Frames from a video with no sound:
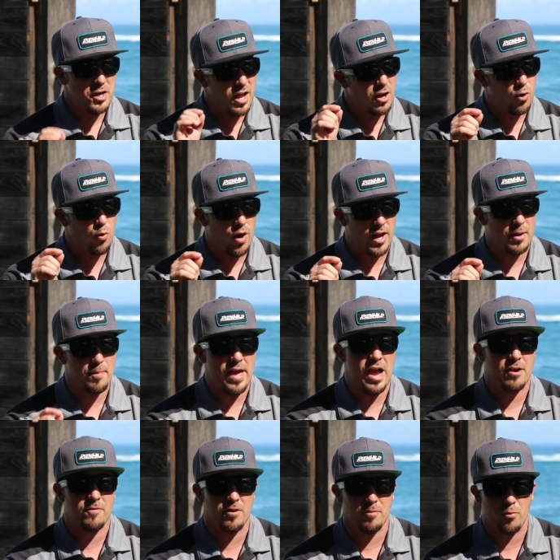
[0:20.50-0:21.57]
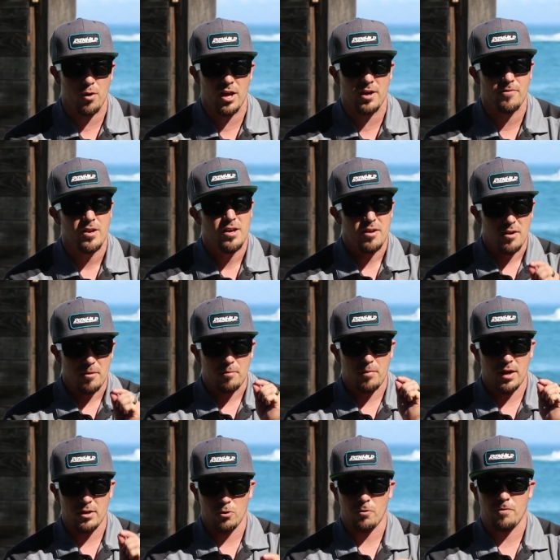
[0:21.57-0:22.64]
Not quite a backflip wave,
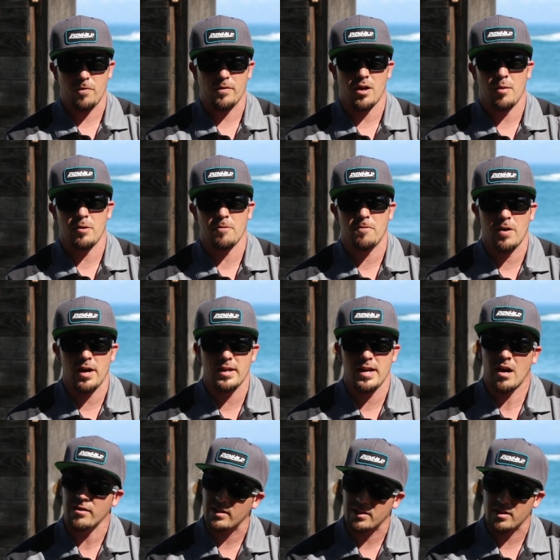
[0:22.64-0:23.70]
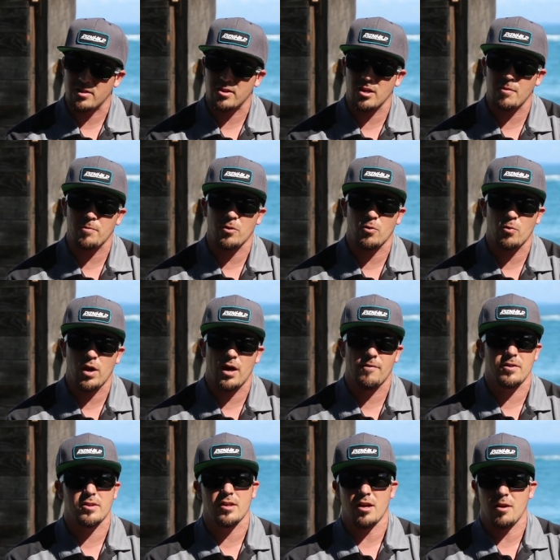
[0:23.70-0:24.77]
but you'll come to find out that the steeper the wave,
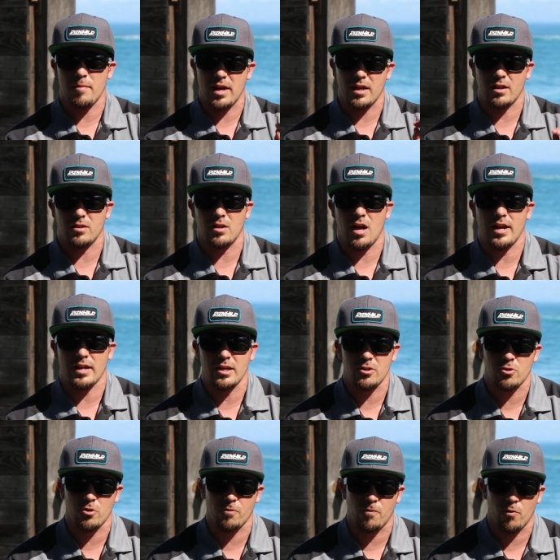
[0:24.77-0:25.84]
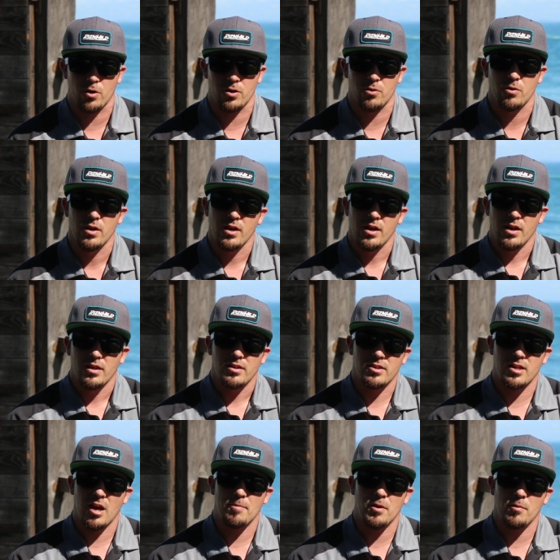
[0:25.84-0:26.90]
it's gonna make it a lot easier for you.
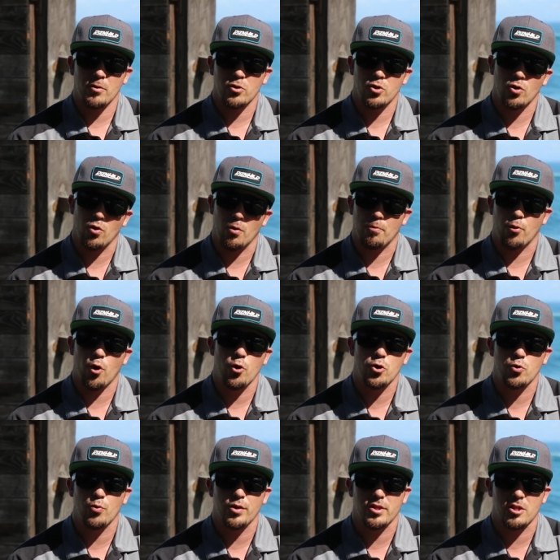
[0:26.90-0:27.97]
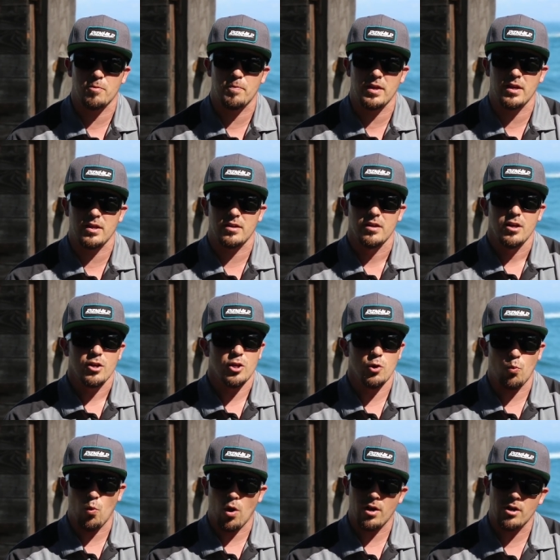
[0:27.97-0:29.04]
Step number two, approach with speed. You
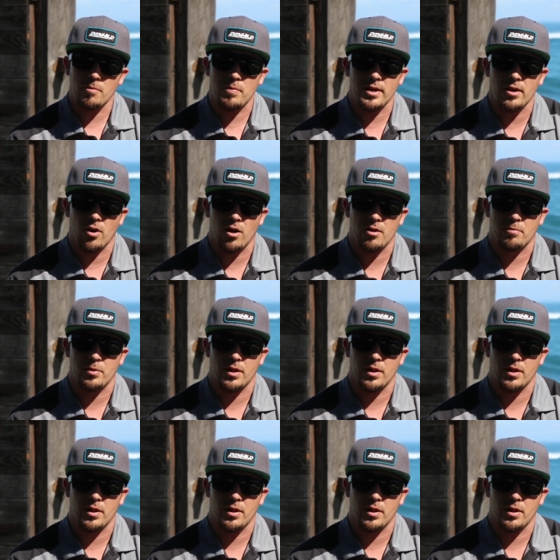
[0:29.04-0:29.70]
wanna be on